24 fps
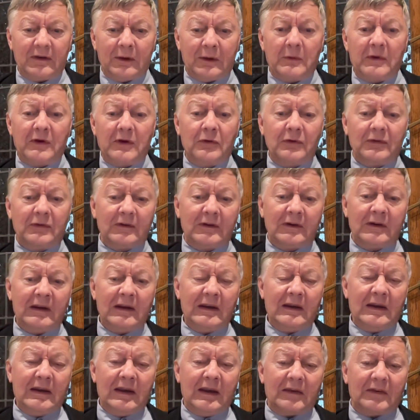they were
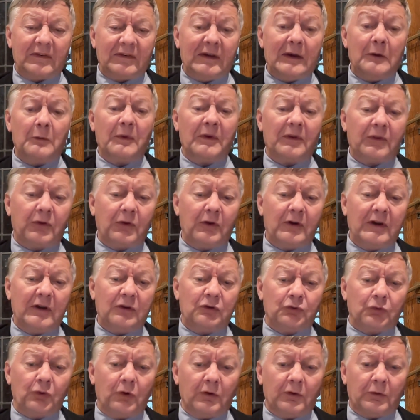using a
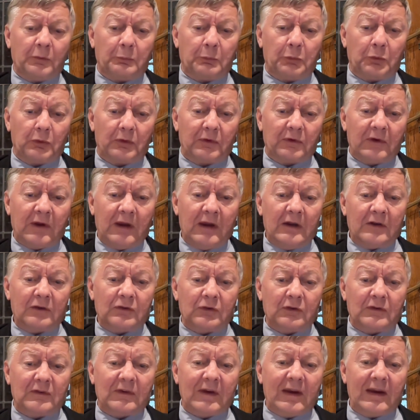C-130 transport
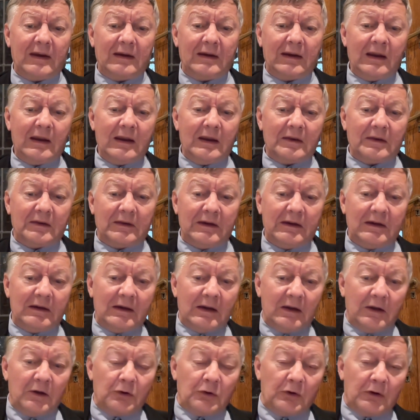to take the